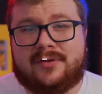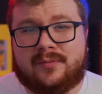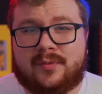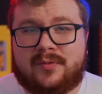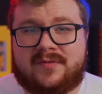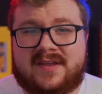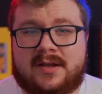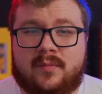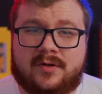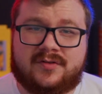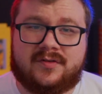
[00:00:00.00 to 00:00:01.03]
a routine
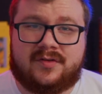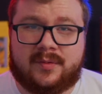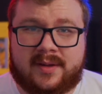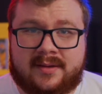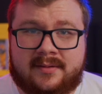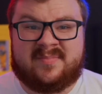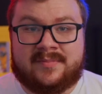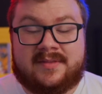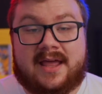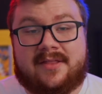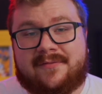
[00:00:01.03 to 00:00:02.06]
in what you're doing.
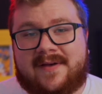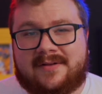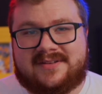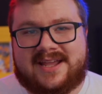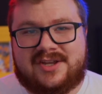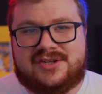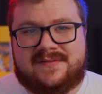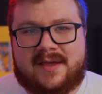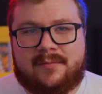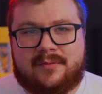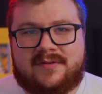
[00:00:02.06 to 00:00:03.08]
Now, the foundation of
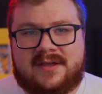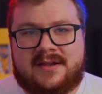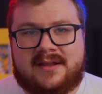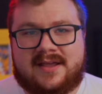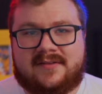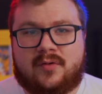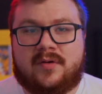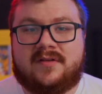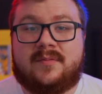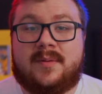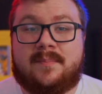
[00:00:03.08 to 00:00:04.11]
that routine is going
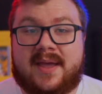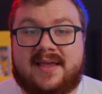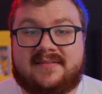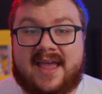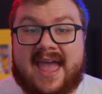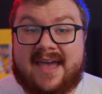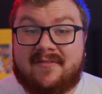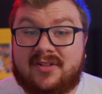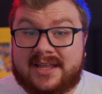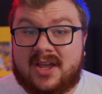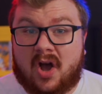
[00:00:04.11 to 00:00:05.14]
to be based
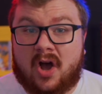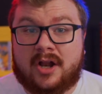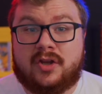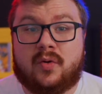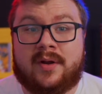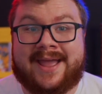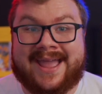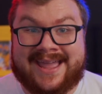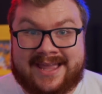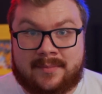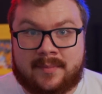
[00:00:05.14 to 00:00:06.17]
heavily on your
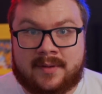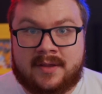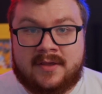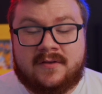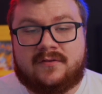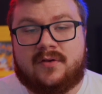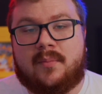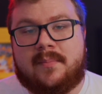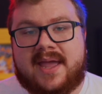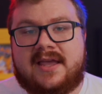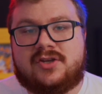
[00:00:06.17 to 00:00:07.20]
aim. So
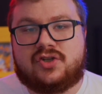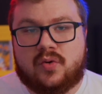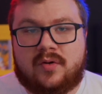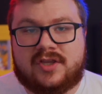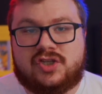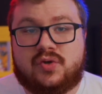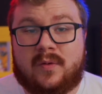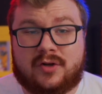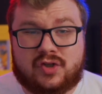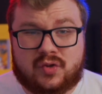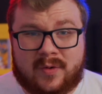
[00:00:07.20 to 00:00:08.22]
make sure that you are
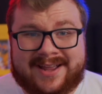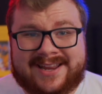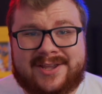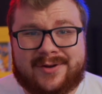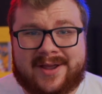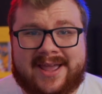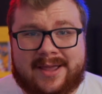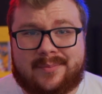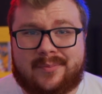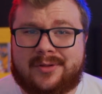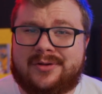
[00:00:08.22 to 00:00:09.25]
training your
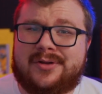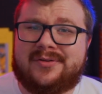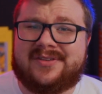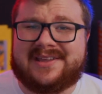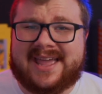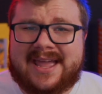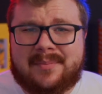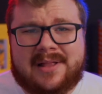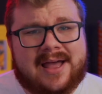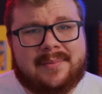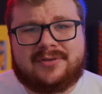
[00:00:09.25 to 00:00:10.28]
aim, whether you're using aim
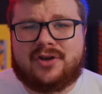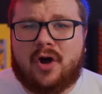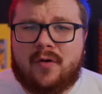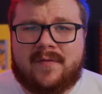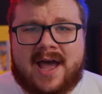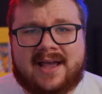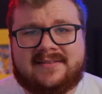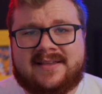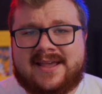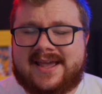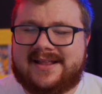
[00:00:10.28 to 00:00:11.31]
labs, Kovacs,
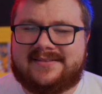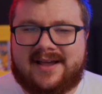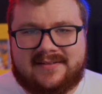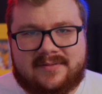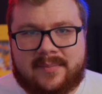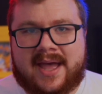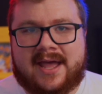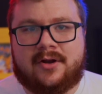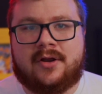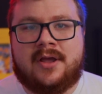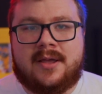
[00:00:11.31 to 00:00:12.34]
it doesn't
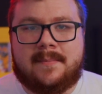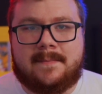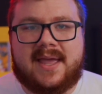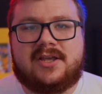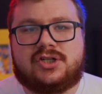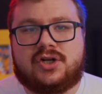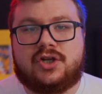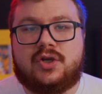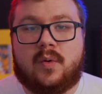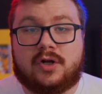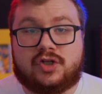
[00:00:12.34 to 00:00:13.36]
matter. Make sure
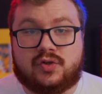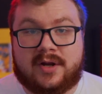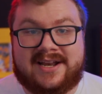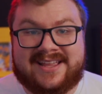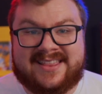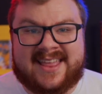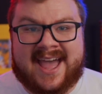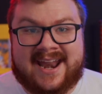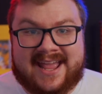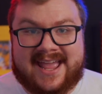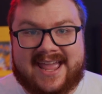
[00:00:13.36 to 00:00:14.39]
you are training
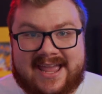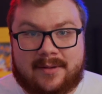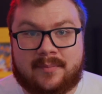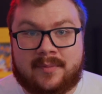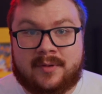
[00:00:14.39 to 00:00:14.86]
that aim.